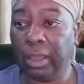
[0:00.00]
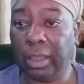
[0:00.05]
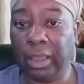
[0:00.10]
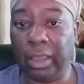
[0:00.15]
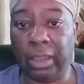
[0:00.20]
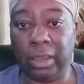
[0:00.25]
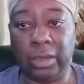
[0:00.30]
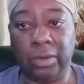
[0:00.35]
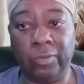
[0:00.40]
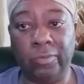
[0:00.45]

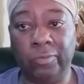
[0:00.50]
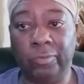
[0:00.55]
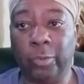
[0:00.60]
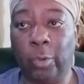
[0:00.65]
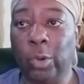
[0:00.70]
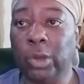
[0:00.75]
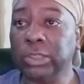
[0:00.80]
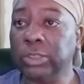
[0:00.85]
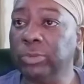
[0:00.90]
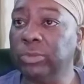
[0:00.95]
and the
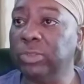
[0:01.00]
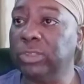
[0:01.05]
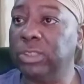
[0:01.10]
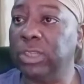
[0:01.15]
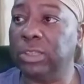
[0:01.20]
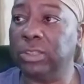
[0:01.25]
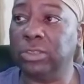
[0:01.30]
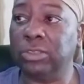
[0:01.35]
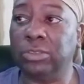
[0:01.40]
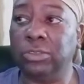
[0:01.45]
voice was
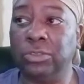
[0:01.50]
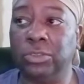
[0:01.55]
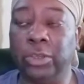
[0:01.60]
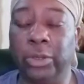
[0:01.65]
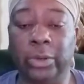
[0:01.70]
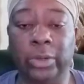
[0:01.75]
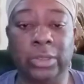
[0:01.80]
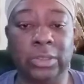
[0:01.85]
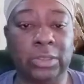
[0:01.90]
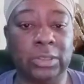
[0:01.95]
just
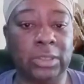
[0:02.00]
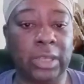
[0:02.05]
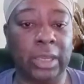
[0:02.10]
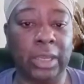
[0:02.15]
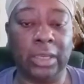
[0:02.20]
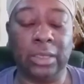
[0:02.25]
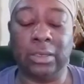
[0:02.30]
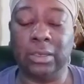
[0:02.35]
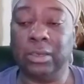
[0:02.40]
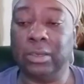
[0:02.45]
there
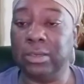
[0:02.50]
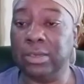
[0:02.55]
saying,